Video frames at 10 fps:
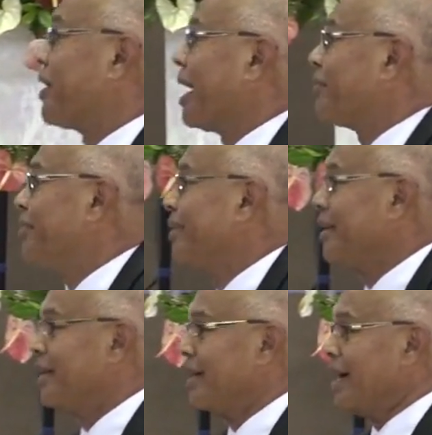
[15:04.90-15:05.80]
up.
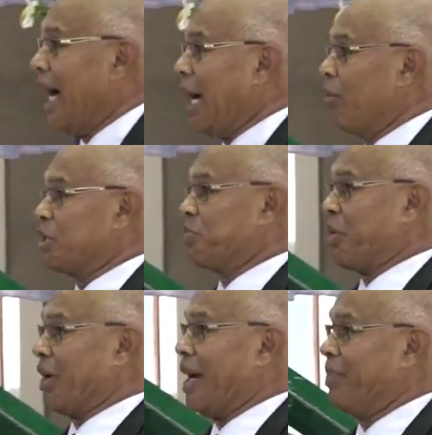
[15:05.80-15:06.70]
I was
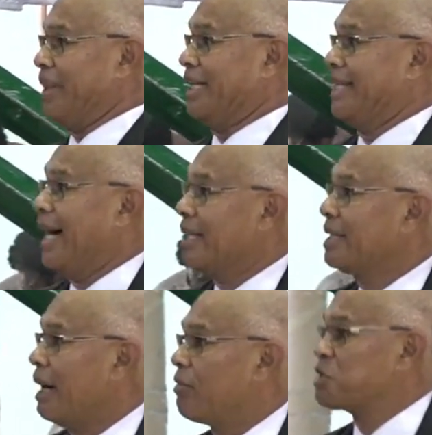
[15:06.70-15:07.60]
brought up in the dark. I was